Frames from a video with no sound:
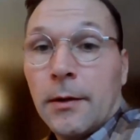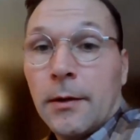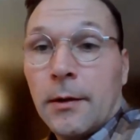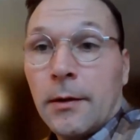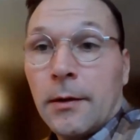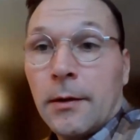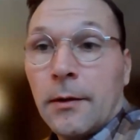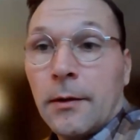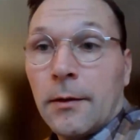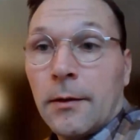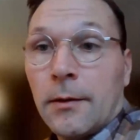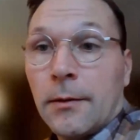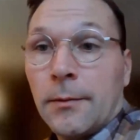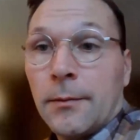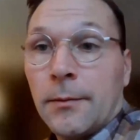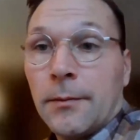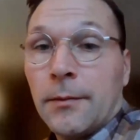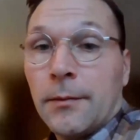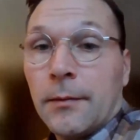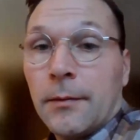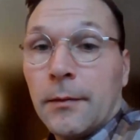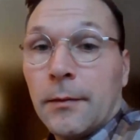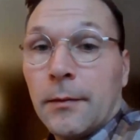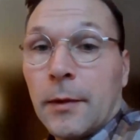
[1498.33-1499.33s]

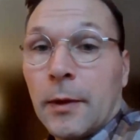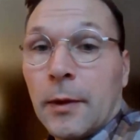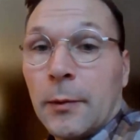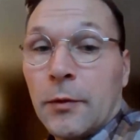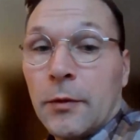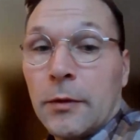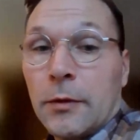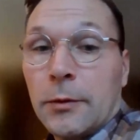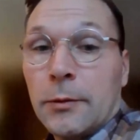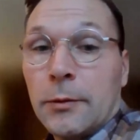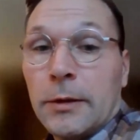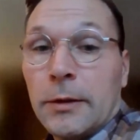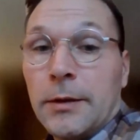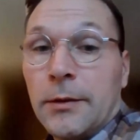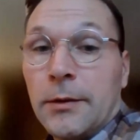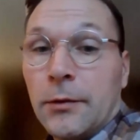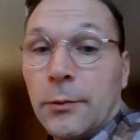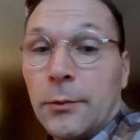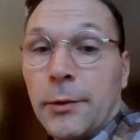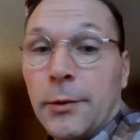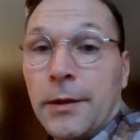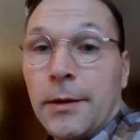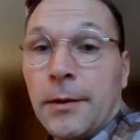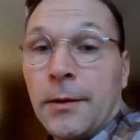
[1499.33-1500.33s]
um, absolutely in
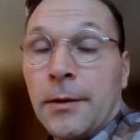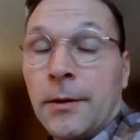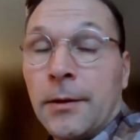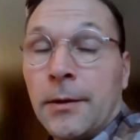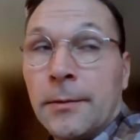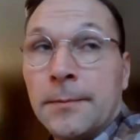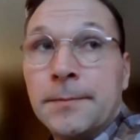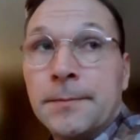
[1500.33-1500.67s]
Sweden.